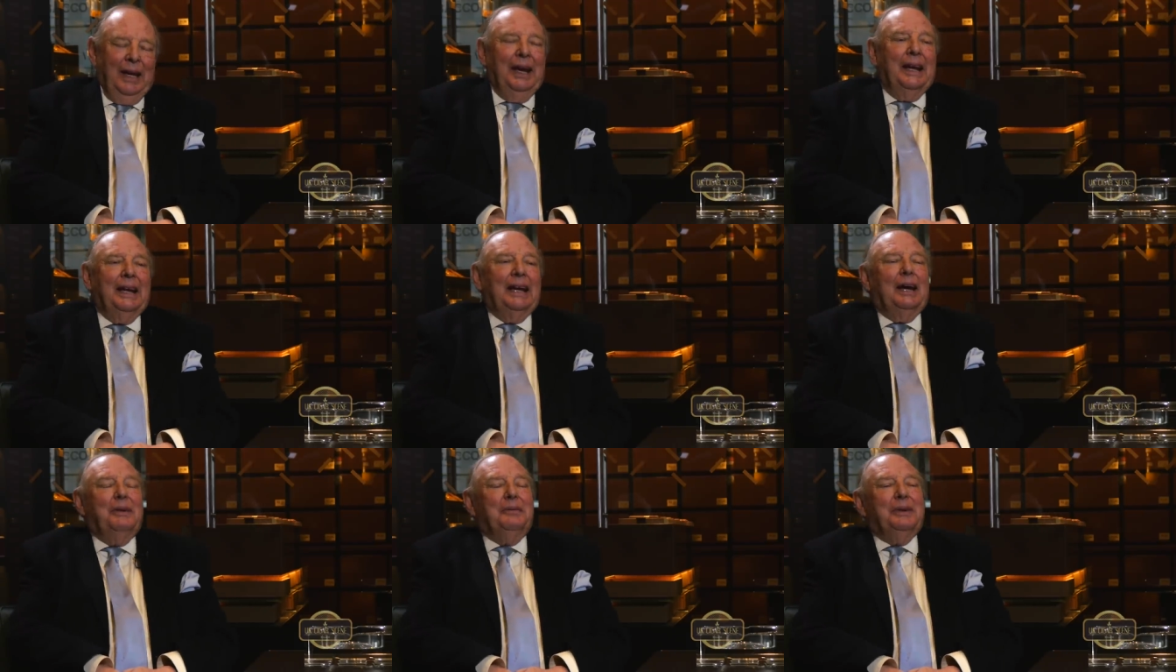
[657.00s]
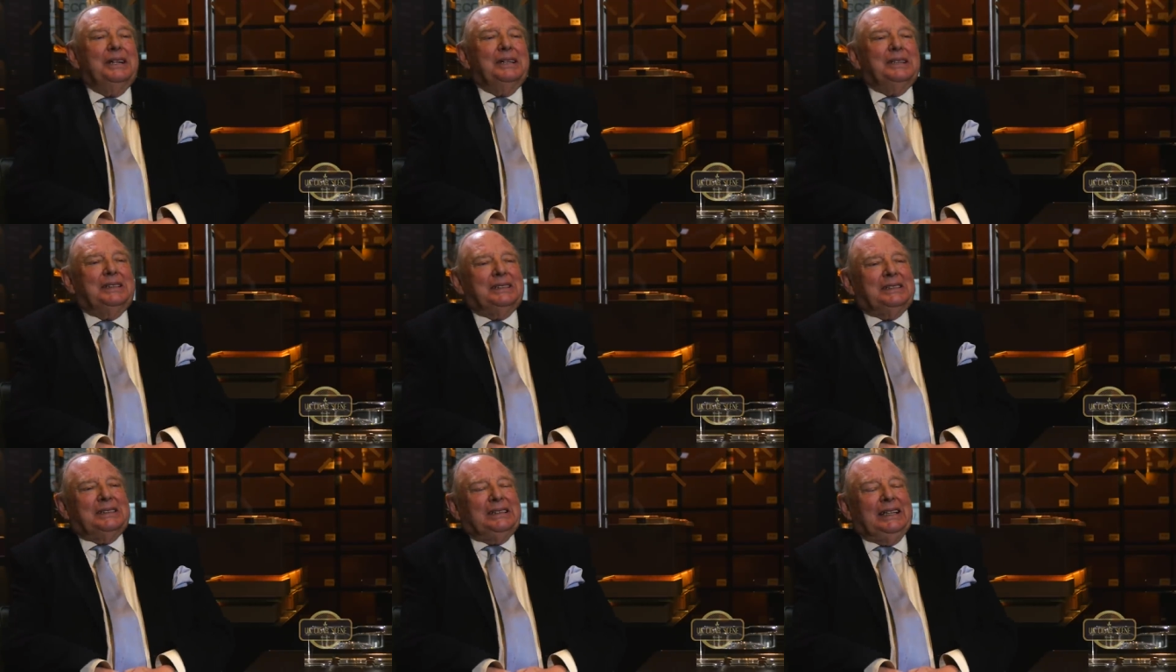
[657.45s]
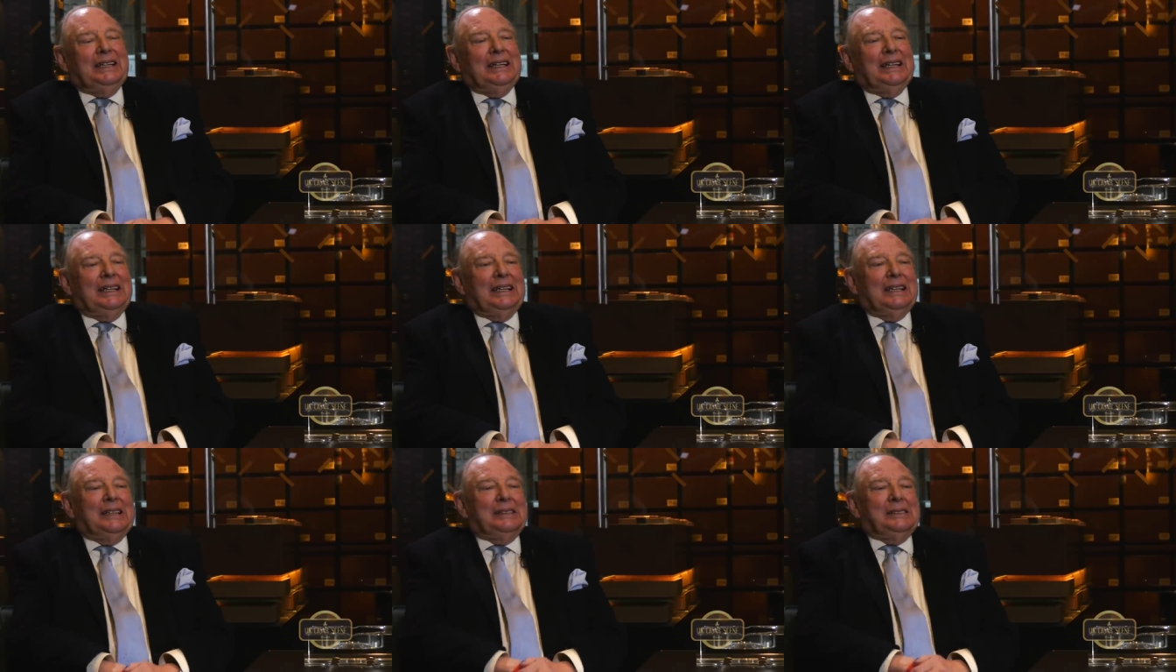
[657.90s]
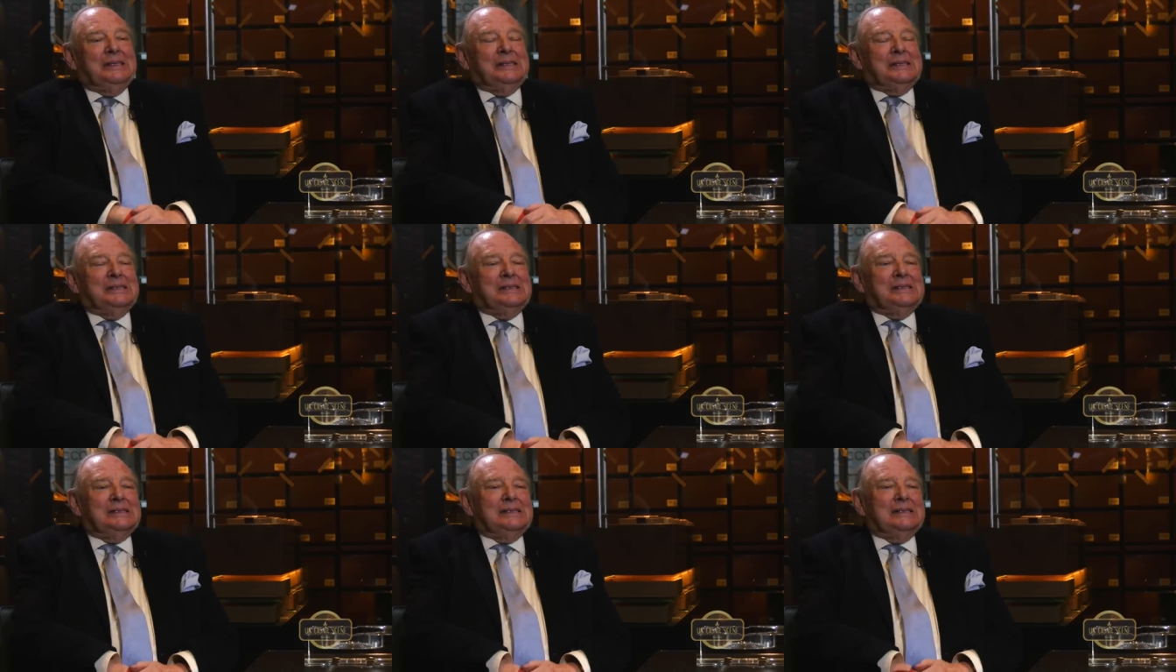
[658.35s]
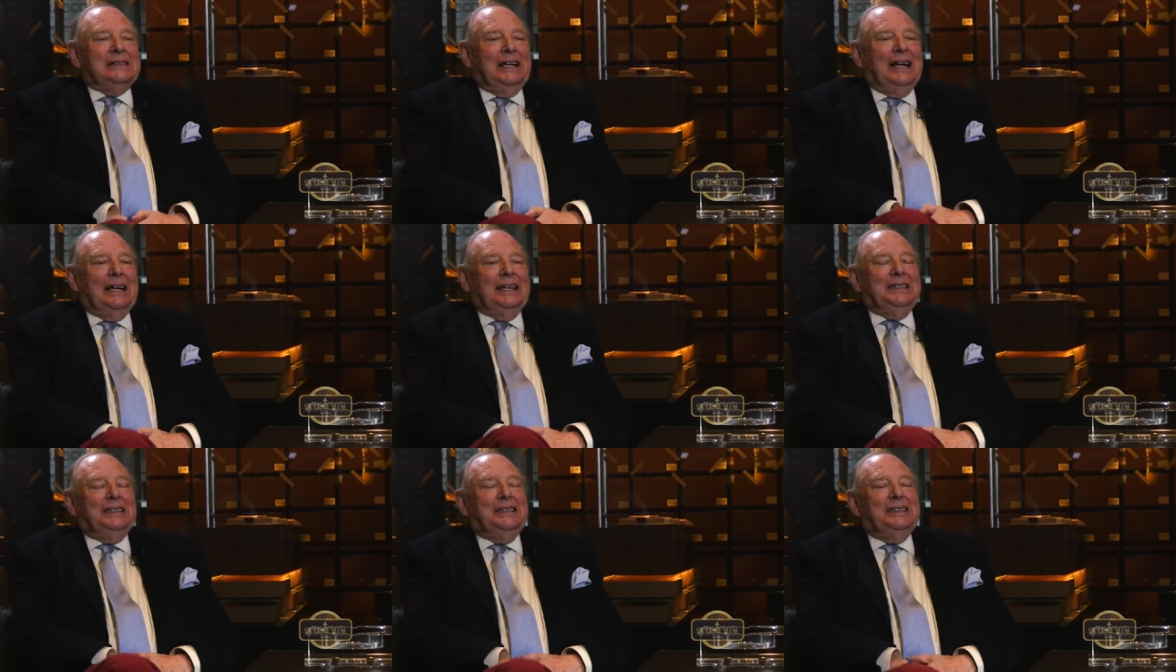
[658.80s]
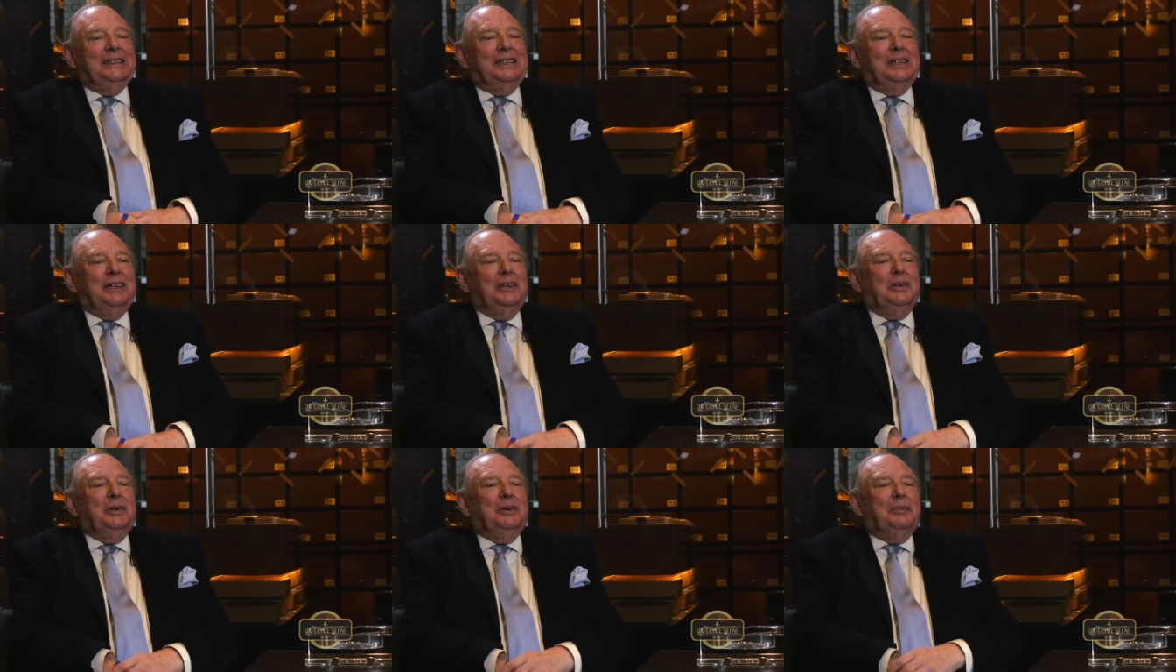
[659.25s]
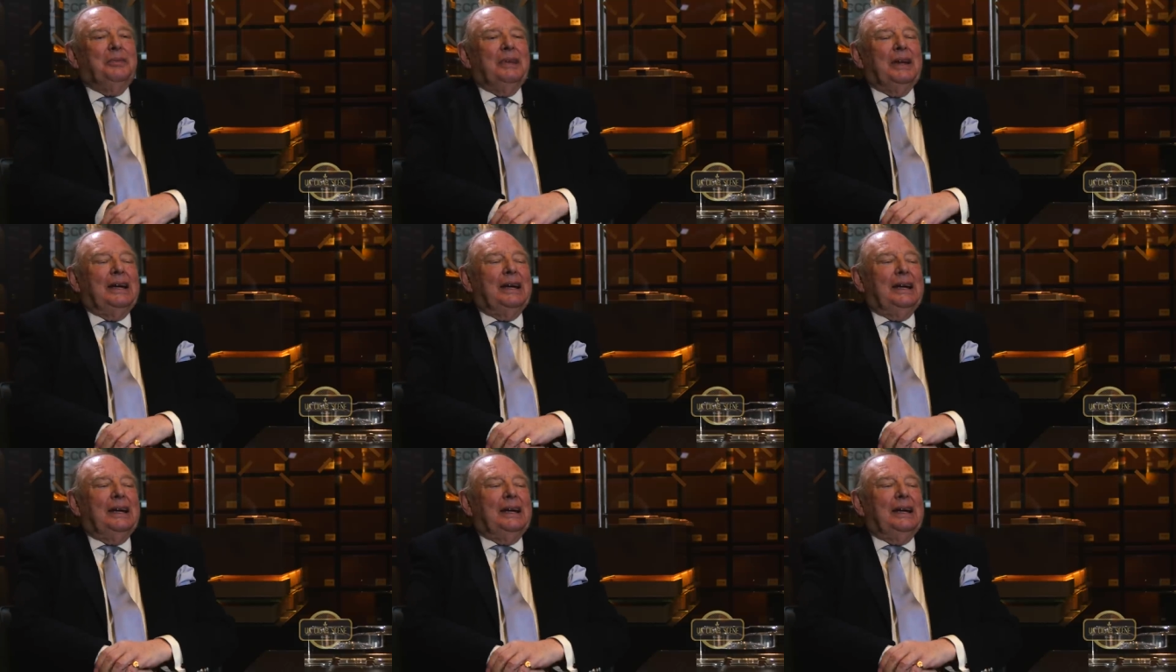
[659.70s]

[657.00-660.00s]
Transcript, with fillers: and I went to see her and she said, oh,